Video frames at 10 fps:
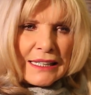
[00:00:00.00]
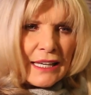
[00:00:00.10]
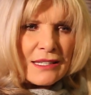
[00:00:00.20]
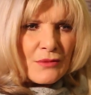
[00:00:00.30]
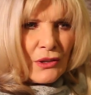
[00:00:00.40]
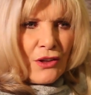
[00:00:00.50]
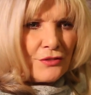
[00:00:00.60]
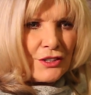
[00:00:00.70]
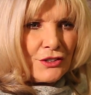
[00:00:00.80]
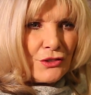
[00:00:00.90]
Kids will
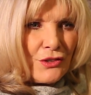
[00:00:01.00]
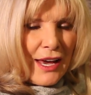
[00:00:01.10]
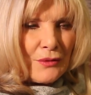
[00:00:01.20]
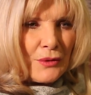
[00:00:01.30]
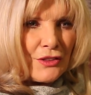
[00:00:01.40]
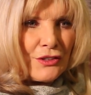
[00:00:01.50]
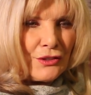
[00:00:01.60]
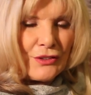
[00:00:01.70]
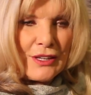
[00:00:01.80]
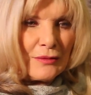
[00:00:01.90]
often do that with
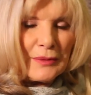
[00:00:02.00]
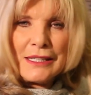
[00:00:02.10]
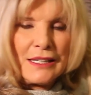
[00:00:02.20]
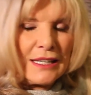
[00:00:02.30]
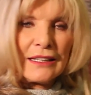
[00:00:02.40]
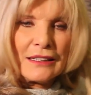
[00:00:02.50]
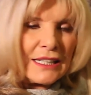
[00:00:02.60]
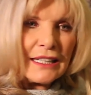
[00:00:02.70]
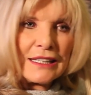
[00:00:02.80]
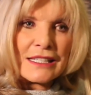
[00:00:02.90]
you. They'll be
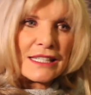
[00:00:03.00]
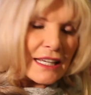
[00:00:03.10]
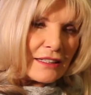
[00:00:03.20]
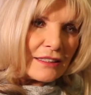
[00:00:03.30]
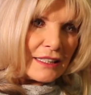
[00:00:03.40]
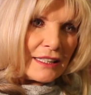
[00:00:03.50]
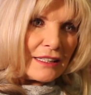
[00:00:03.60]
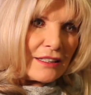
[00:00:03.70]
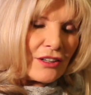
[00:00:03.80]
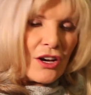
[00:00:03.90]
giggling and
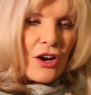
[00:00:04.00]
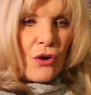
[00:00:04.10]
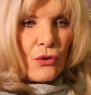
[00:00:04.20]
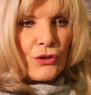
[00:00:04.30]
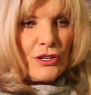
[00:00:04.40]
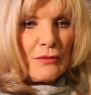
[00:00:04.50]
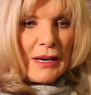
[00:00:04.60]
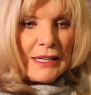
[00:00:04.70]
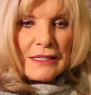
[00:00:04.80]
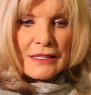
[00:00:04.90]
tickling, or you
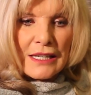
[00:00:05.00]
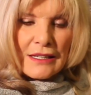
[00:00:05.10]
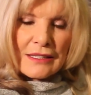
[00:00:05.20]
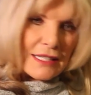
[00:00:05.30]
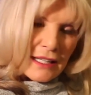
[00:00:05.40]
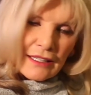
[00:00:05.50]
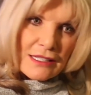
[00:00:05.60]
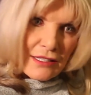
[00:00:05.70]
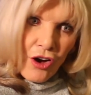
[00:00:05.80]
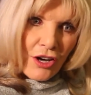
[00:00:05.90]
might sing a
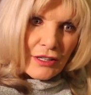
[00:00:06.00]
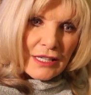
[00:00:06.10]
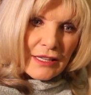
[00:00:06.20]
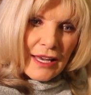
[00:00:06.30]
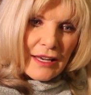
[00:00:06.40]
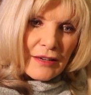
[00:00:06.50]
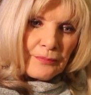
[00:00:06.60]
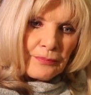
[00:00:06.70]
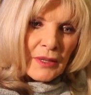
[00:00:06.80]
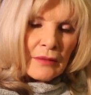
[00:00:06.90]
song to
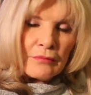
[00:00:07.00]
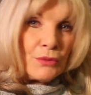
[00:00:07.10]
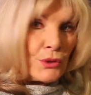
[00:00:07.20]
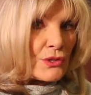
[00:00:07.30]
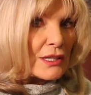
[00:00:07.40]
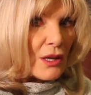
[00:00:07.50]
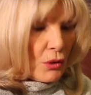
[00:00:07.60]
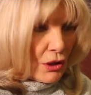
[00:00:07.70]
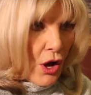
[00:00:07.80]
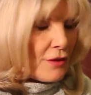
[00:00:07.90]
them. Music
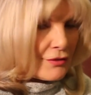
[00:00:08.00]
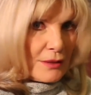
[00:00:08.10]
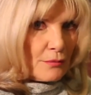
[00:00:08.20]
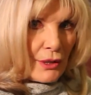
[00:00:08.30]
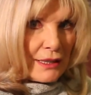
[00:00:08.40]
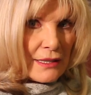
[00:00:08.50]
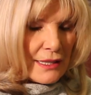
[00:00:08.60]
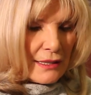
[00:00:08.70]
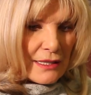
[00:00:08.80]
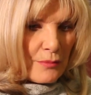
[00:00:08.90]
will often bring us
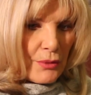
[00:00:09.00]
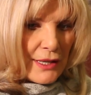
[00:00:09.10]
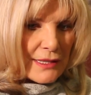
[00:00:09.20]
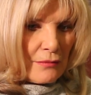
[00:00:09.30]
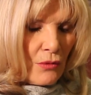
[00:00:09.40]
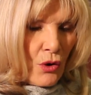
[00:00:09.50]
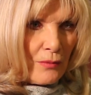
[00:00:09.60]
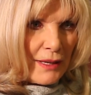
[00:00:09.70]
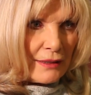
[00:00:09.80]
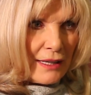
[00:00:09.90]
into the present
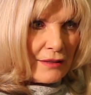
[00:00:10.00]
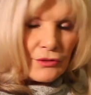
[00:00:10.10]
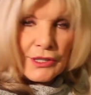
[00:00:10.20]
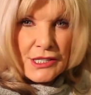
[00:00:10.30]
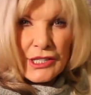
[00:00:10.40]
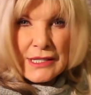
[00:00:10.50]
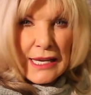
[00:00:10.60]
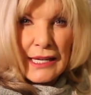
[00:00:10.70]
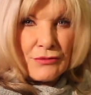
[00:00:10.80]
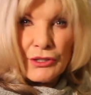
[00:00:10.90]
moment and reaches
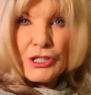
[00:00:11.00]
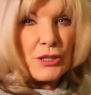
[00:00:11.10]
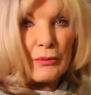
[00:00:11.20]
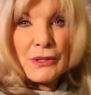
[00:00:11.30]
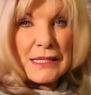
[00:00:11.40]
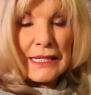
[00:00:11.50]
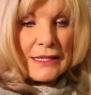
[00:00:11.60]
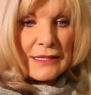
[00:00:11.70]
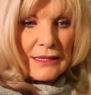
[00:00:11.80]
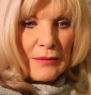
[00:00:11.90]
unreachable
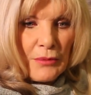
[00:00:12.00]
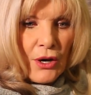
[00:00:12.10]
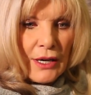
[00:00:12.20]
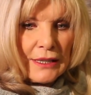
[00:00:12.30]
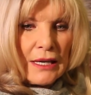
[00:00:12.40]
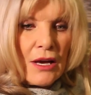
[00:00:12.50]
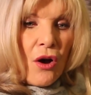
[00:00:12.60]
states in the body.